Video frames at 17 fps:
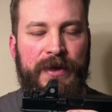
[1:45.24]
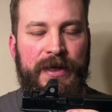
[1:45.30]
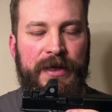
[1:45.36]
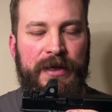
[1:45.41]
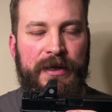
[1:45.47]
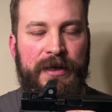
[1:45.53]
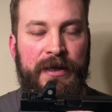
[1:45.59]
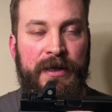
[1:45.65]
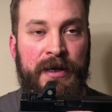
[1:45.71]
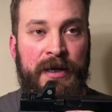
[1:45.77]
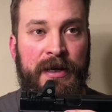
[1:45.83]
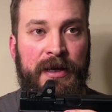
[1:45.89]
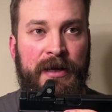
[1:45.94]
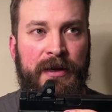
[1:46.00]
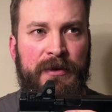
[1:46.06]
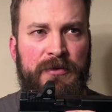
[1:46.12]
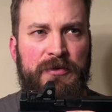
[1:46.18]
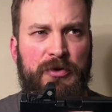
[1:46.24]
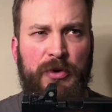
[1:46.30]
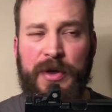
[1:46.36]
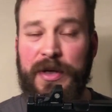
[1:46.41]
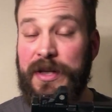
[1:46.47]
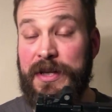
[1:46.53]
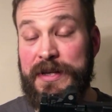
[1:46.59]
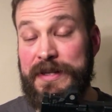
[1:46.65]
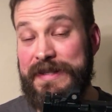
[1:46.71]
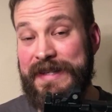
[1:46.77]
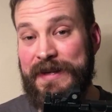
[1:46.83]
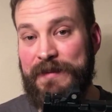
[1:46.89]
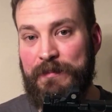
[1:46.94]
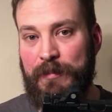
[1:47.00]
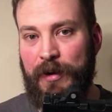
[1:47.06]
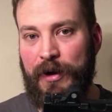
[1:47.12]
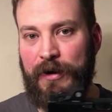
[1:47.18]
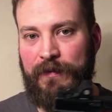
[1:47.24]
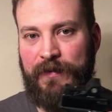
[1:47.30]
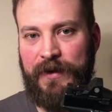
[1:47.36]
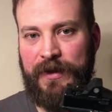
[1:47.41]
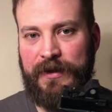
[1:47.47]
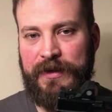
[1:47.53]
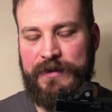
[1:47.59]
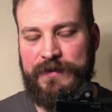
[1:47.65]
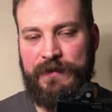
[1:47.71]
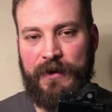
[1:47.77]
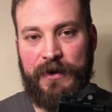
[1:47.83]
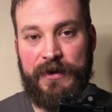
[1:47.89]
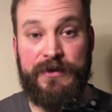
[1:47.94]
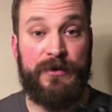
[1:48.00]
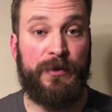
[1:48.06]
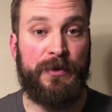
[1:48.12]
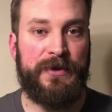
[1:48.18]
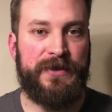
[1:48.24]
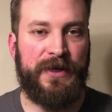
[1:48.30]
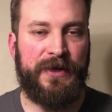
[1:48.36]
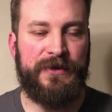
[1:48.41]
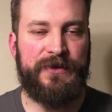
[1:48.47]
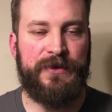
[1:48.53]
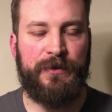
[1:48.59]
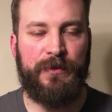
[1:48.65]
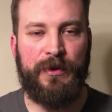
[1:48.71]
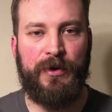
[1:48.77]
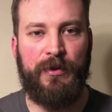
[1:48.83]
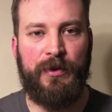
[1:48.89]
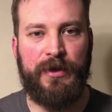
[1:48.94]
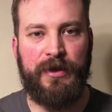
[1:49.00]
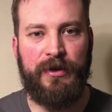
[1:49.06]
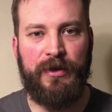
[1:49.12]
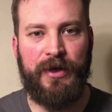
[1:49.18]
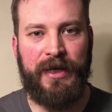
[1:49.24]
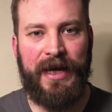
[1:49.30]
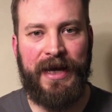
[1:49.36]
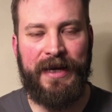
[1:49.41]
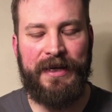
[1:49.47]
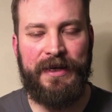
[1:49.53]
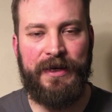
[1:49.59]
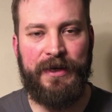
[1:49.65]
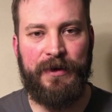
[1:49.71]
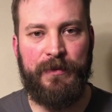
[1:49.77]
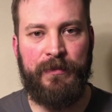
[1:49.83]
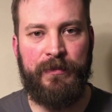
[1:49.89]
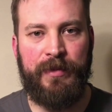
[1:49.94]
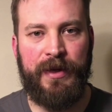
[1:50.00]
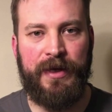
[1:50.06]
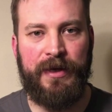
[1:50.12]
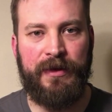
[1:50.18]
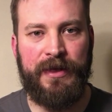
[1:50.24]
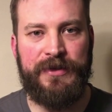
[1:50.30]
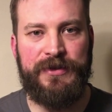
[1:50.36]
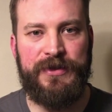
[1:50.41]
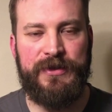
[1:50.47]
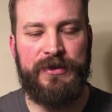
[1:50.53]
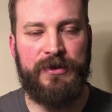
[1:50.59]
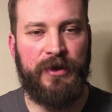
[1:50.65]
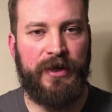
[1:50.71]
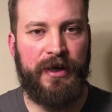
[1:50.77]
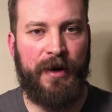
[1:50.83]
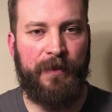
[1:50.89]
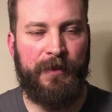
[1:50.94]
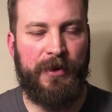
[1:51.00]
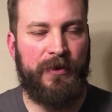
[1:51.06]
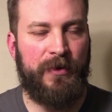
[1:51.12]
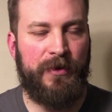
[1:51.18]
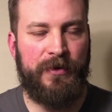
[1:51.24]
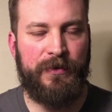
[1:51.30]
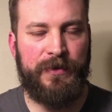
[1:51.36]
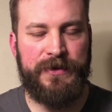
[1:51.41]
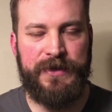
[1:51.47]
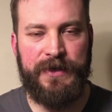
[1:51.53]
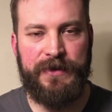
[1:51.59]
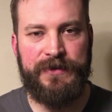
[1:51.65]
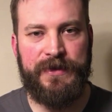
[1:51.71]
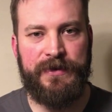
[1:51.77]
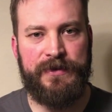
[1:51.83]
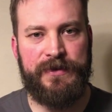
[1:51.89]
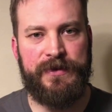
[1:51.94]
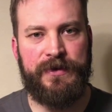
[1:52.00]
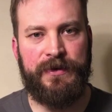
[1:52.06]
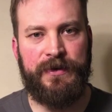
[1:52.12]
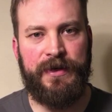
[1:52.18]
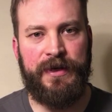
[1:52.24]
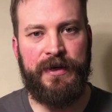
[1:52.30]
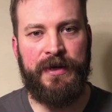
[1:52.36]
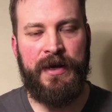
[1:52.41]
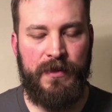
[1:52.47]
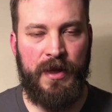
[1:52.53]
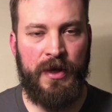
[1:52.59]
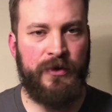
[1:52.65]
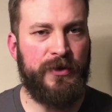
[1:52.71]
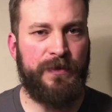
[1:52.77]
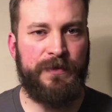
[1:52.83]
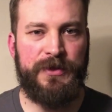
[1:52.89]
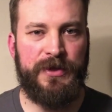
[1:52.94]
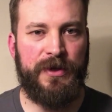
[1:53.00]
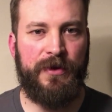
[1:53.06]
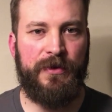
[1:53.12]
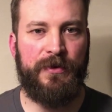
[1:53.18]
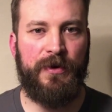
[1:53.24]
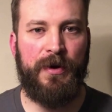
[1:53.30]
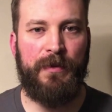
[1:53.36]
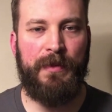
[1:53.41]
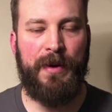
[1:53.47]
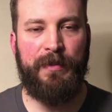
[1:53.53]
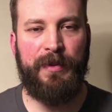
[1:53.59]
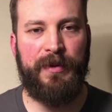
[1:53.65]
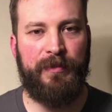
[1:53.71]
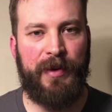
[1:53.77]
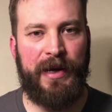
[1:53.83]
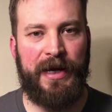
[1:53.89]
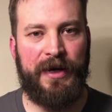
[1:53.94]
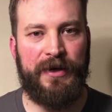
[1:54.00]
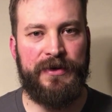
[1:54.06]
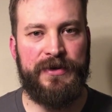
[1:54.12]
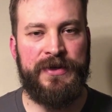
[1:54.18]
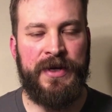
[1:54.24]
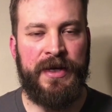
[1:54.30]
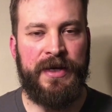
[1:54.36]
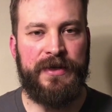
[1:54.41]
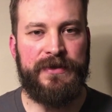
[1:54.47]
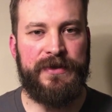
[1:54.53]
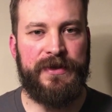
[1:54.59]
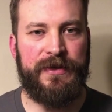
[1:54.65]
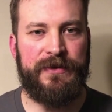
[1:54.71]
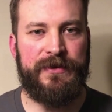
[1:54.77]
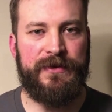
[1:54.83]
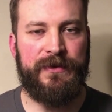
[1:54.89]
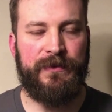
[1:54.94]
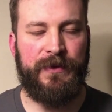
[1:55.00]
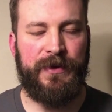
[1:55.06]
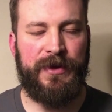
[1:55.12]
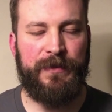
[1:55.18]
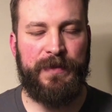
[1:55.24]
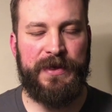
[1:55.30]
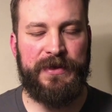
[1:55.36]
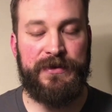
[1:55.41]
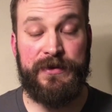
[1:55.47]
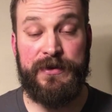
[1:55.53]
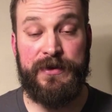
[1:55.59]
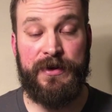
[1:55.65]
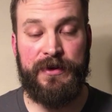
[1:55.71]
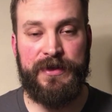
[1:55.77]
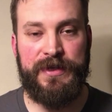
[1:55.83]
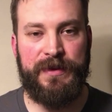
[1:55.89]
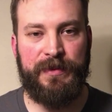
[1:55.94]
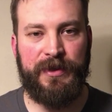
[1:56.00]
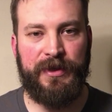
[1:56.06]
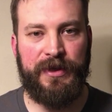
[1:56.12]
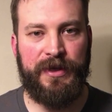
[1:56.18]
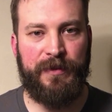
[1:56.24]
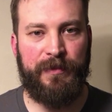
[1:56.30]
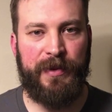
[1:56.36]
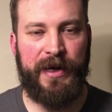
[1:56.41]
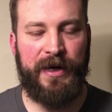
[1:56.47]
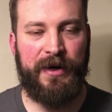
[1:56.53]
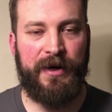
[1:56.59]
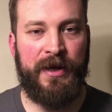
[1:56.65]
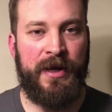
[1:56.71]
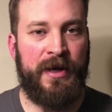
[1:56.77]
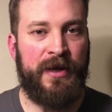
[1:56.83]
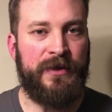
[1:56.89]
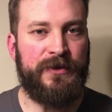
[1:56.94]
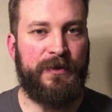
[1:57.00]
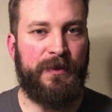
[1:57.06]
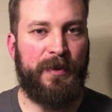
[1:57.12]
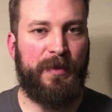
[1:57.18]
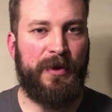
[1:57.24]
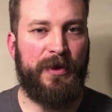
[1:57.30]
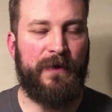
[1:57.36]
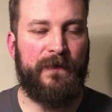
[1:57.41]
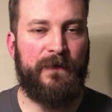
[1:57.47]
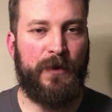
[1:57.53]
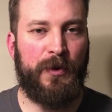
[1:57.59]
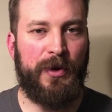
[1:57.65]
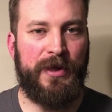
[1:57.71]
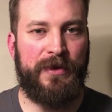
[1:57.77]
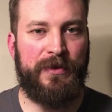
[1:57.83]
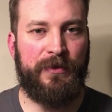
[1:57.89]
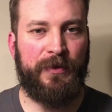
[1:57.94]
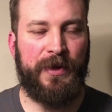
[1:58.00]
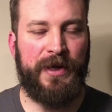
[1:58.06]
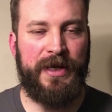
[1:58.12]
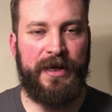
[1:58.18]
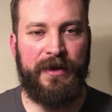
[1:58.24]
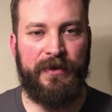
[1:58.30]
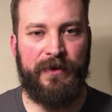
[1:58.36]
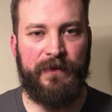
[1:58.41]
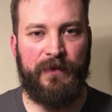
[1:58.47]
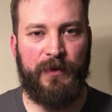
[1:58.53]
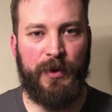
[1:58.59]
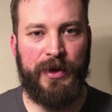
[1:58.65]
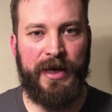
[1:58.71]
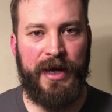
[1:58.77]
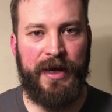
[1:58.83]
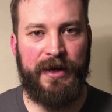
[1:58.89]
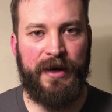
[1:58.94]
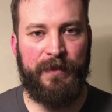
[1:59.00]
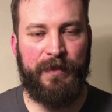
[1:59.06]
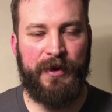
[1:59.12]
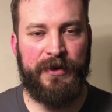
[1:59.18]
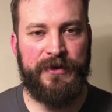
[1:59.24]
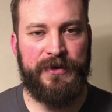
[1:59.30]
the drill is imperfect as far as the results that we're going to look at here, but let's just look. I'm gonna throw the results on the screen. So I'm just gonna throw them up in pairs since with the pistols that are typically compared. So I'm gonna put the 43 and the 48 up on